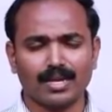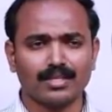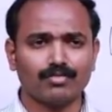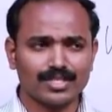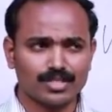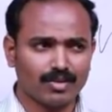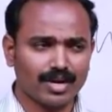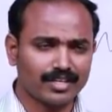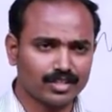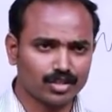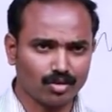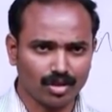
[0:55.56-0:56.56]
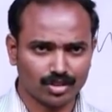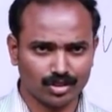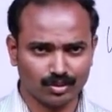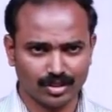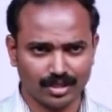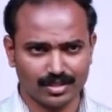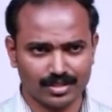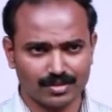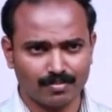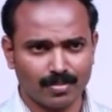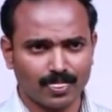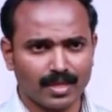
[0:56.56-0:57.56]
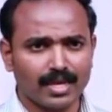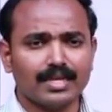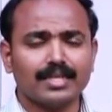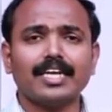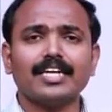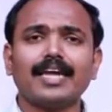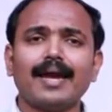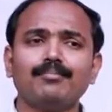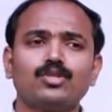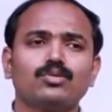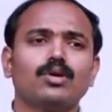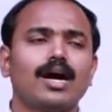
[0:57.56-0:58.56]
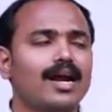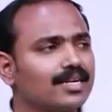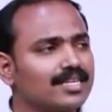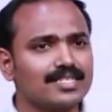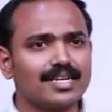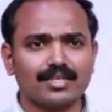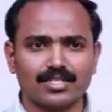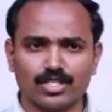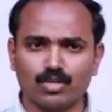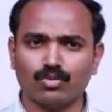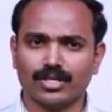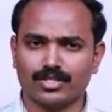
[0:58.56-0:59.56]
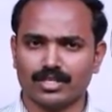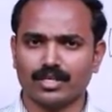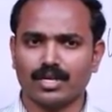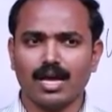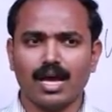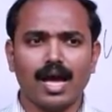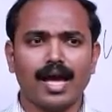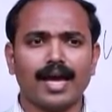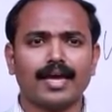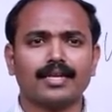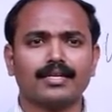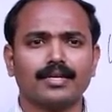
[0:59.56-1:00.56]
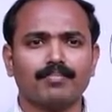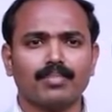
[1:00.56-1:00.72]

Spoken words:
The first one I need to talk to you is, take time to understand the situation and